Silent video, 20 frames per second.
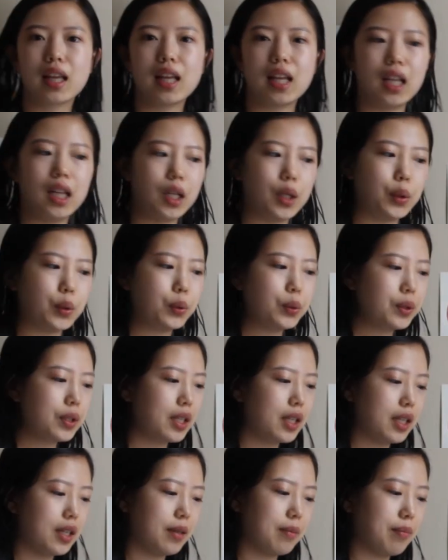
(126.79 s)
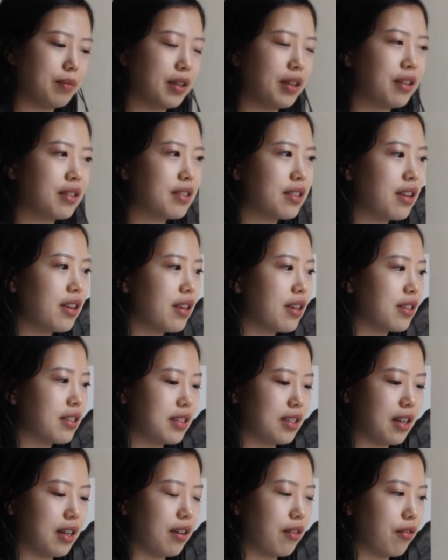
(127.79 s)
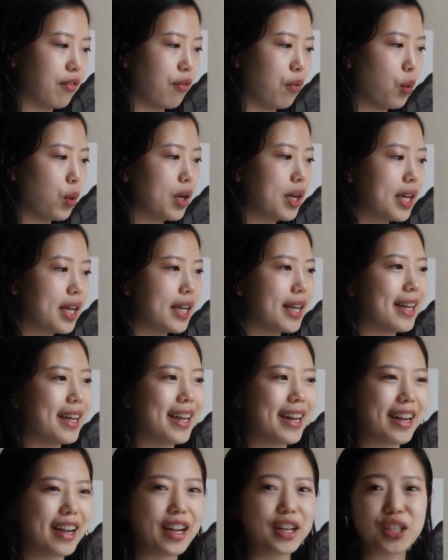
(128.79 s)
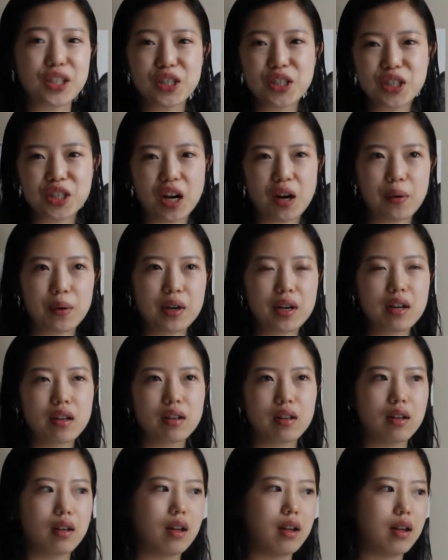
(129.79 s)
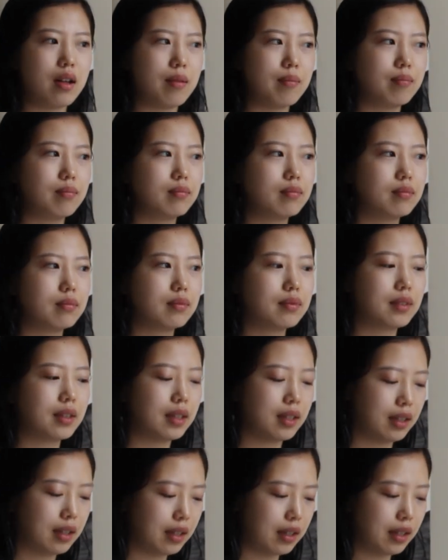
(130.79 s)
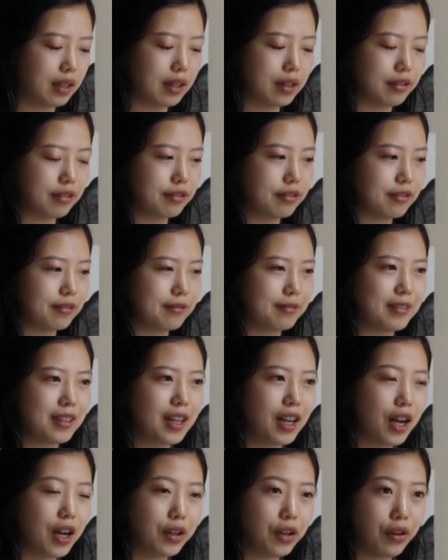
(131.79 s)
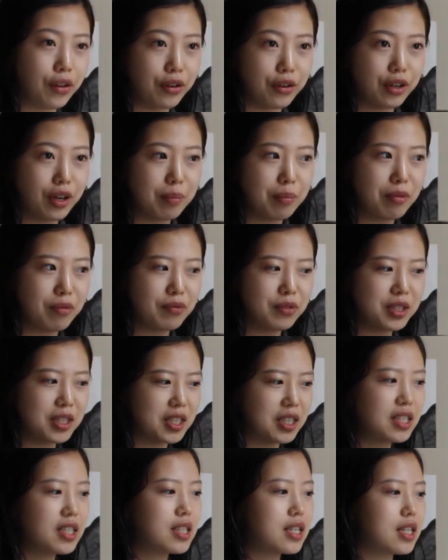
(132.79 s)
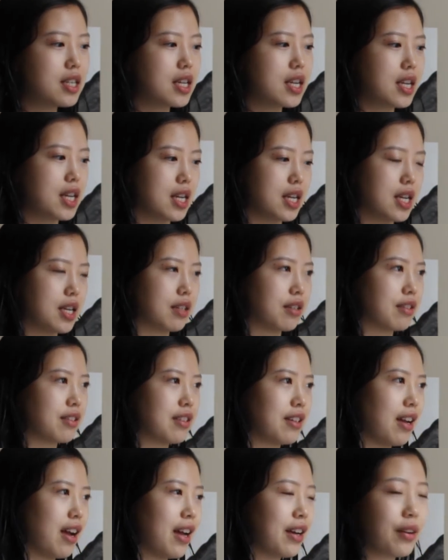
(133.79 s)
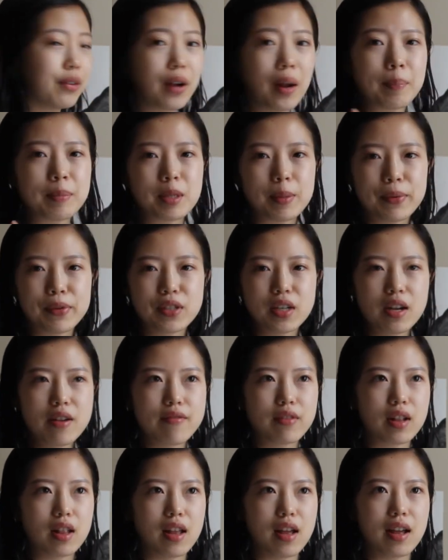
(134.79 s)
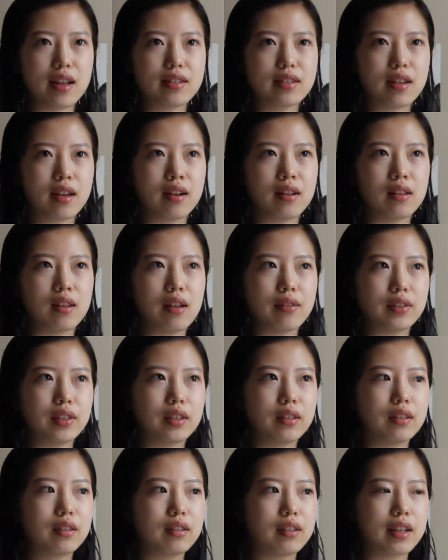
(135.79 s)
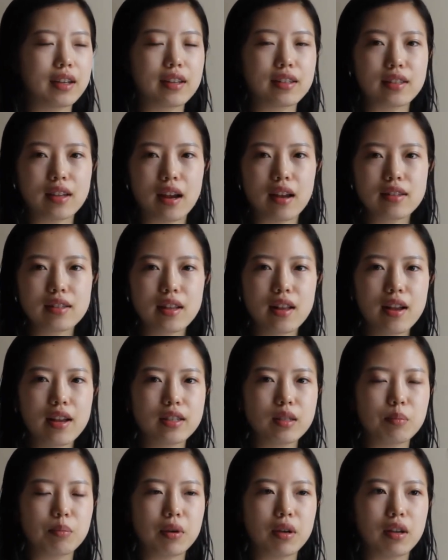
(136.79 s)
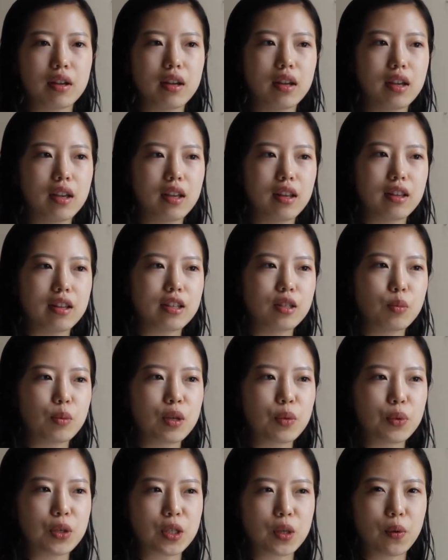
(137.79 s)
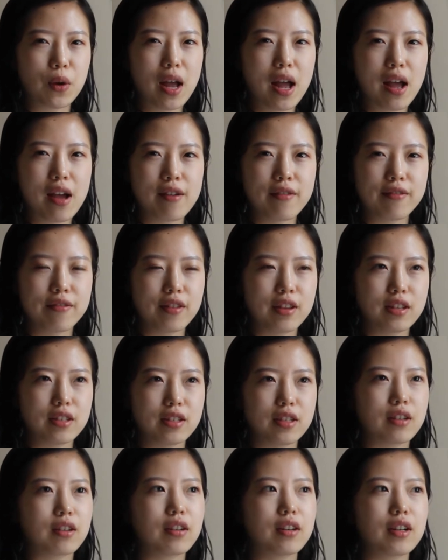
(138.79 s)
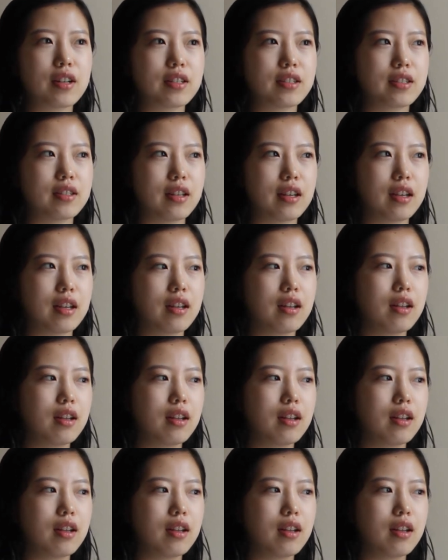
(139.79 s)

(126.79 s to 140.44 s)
Hello, it's like 10:40 and I just showered. I have another cup of tea and I'm supposed to have class at 11, like a science class, but this week we don't have synchronous like